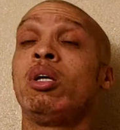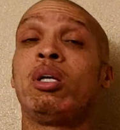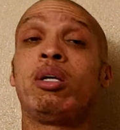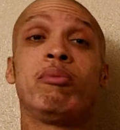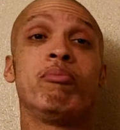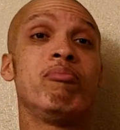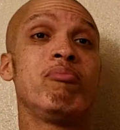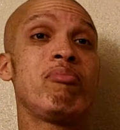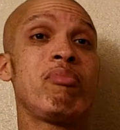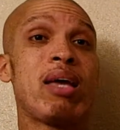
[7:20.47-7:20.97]

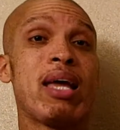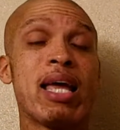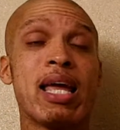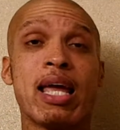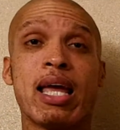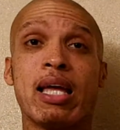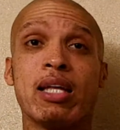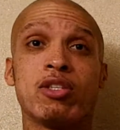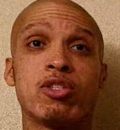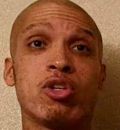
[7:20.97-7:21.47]

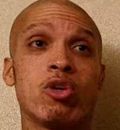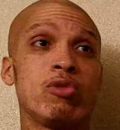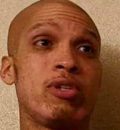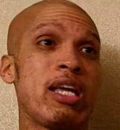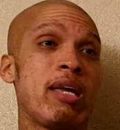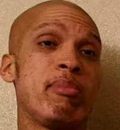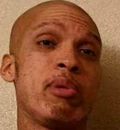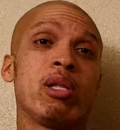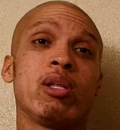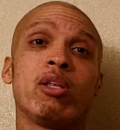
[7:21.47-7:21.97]
Man, so
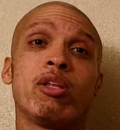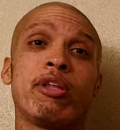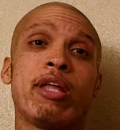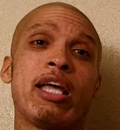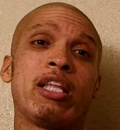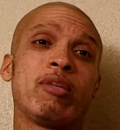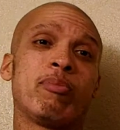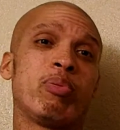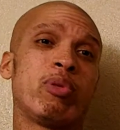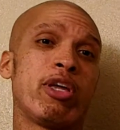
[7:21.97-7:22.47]
Damian Lillard
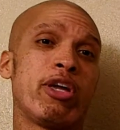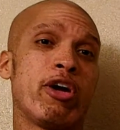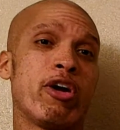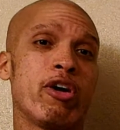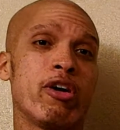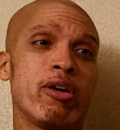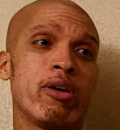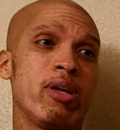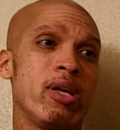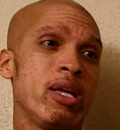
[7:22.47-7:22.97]
had to play
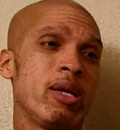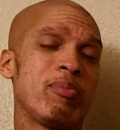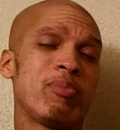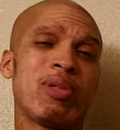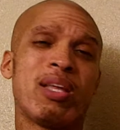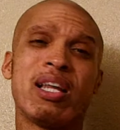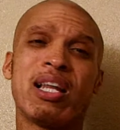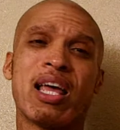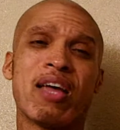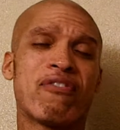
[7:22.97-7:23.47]
hurt.
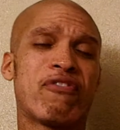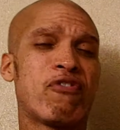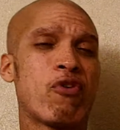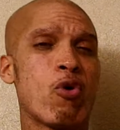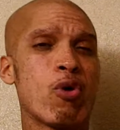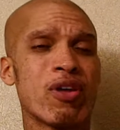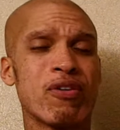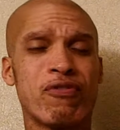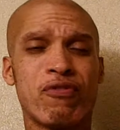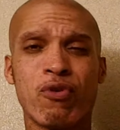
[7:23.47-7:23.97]
Played like
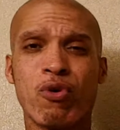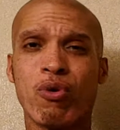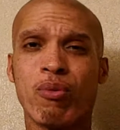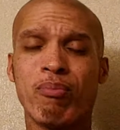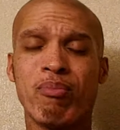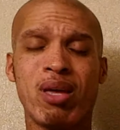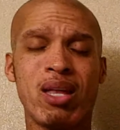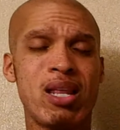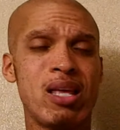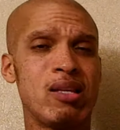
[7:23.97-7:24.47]
44
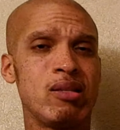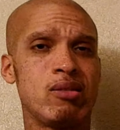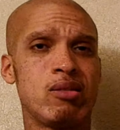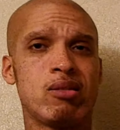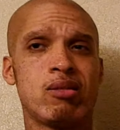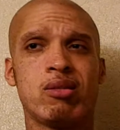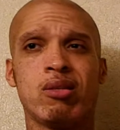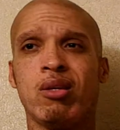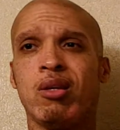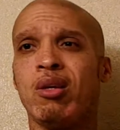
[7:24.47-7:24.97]

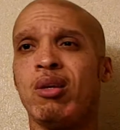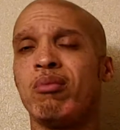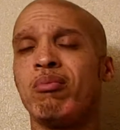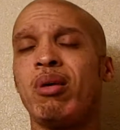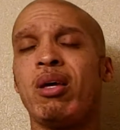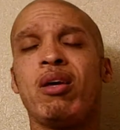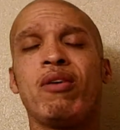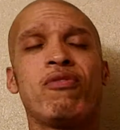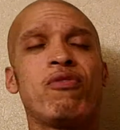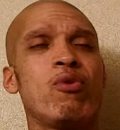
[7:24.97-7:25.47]
minutes.
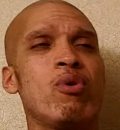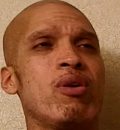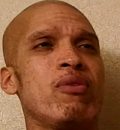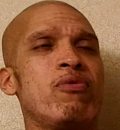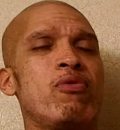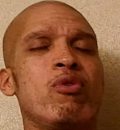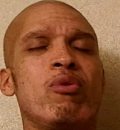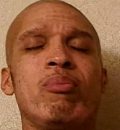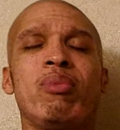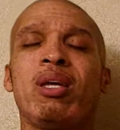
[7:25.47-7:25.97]
Man,
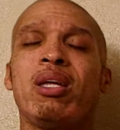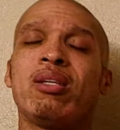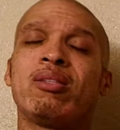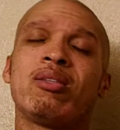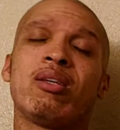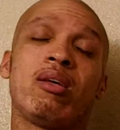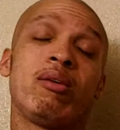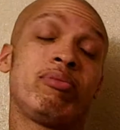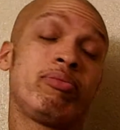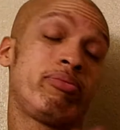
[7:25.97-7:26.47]
44 minutes
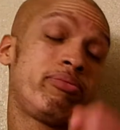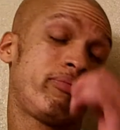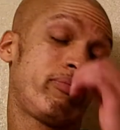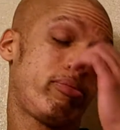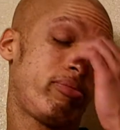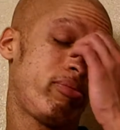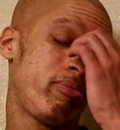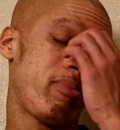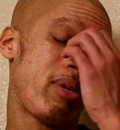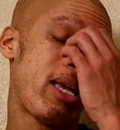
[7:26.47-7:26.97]
of,
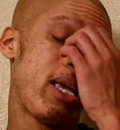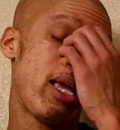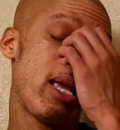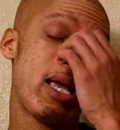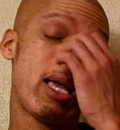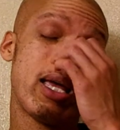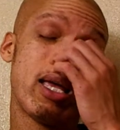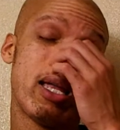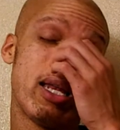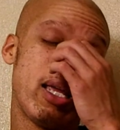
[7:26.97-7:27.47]

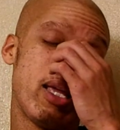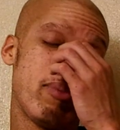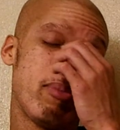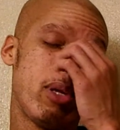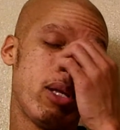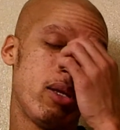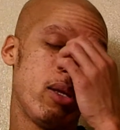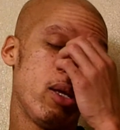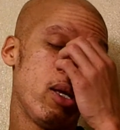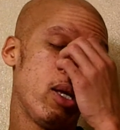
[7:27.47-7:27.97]
him
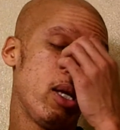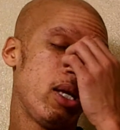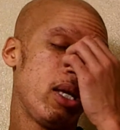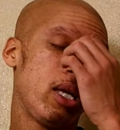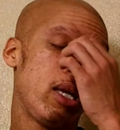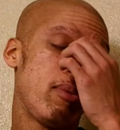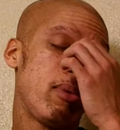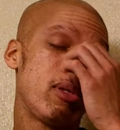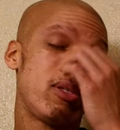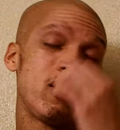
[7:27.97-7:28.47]
and
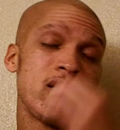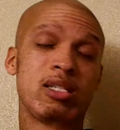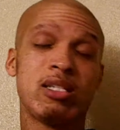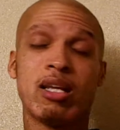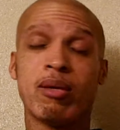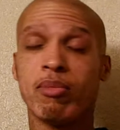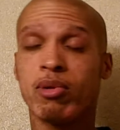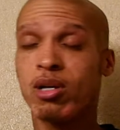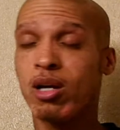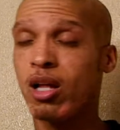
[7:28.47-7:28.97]

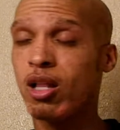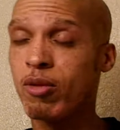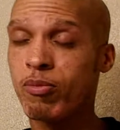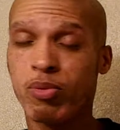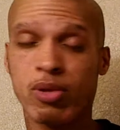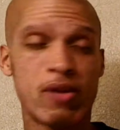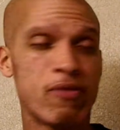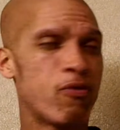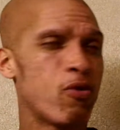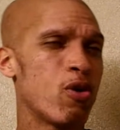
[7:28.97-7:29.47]
CJ McCollum
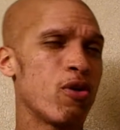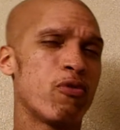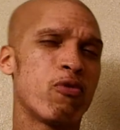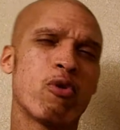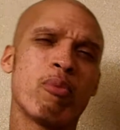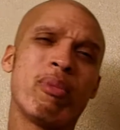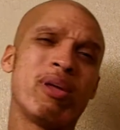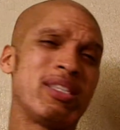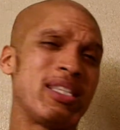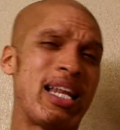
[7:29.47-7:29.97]
played
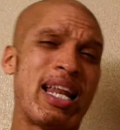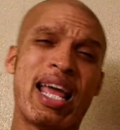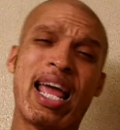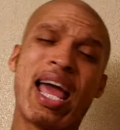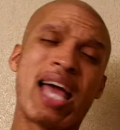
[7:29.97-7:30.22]
44 minutes, and they